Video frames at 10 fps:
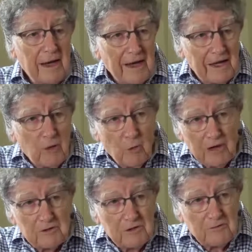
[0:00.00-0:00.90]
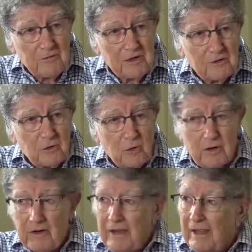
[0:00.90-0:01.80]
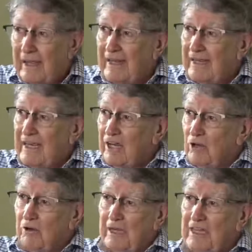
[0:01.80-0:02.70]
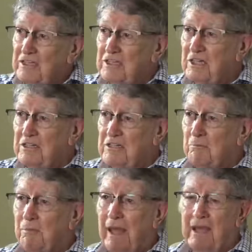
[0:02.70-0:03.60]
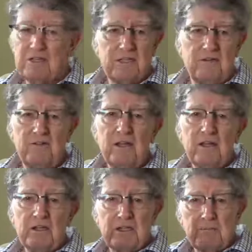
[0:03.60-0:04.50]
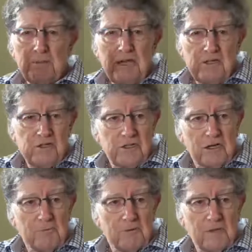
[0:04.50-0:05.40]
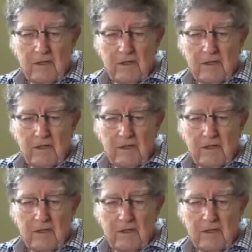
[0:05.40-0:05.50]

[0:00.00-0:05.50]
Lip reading: I go out the front door, and here is this massive spaceship